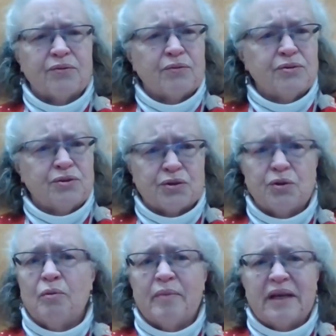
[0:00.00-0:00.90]
through
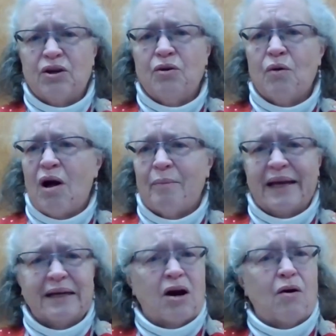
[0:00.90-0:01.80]
Zoom, and you all
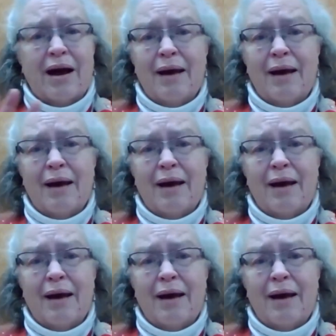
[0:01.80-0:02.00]
may know,